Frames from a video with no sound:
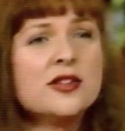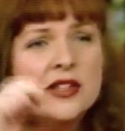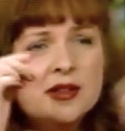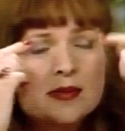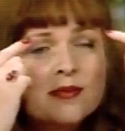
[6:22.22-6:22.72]

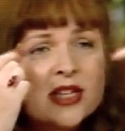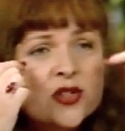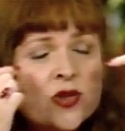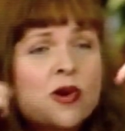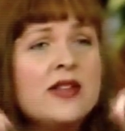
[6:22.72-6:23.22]
the
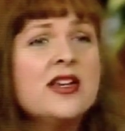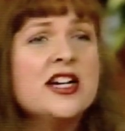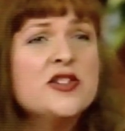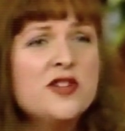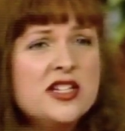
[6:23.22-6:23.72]
muscles around the
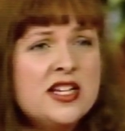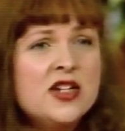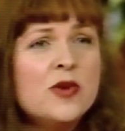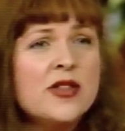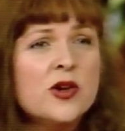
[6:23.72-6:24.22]
eyes
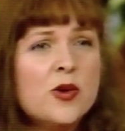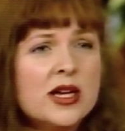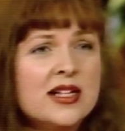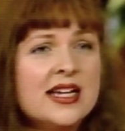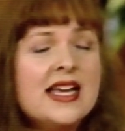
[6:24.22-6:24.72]
fatigued rather
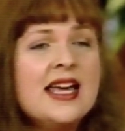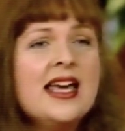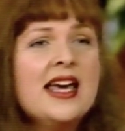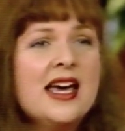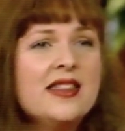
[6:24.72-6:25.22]
quickly.
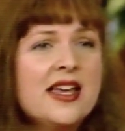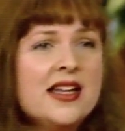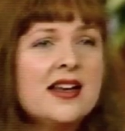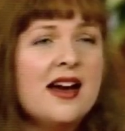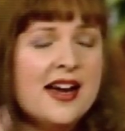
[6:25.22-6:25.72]
And
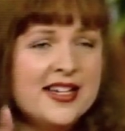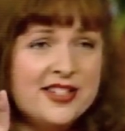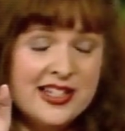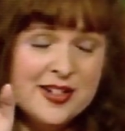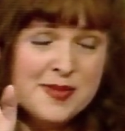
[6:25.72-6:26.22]
then I
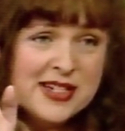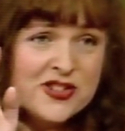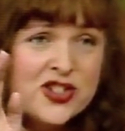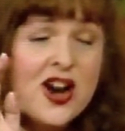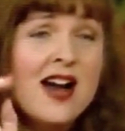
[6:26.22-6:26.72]
did a little bit of
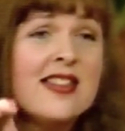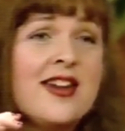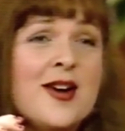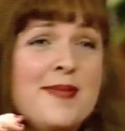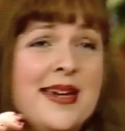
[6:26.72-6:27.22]
shock
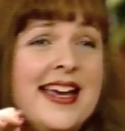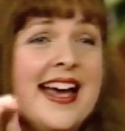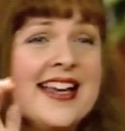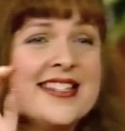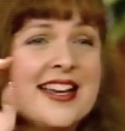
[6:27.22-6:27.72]
therapy
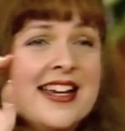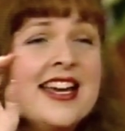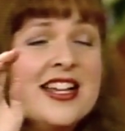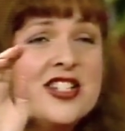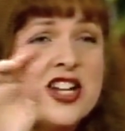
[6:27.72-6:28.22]
as I
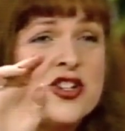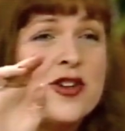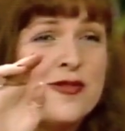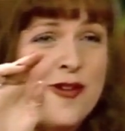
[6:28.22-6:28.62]
touched her